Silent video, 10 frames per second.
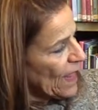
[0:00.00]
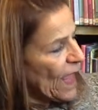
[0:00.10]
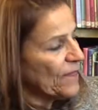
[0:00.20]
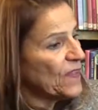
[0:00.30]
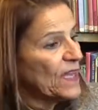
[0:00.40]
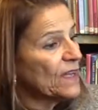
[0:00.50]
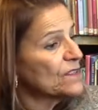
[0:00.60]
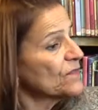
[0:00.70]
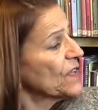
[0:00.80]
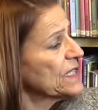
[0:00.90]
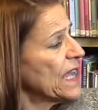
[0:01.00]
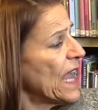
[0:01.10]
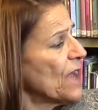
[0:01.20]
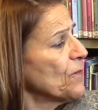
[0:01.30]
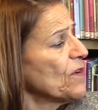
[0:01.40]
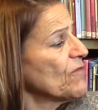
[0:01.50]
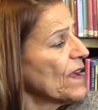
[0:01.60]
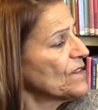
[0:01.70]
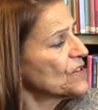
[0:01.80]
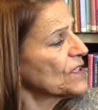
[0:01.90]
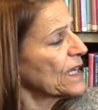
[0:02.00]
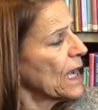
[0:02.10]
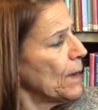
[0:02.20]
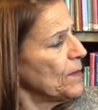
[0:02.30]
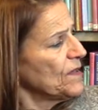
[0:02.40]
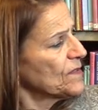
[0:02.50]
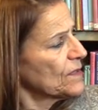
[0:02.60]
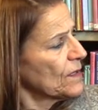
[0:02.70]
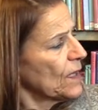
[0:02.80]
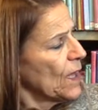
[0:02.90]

At the end of the day, we race to the cubbies.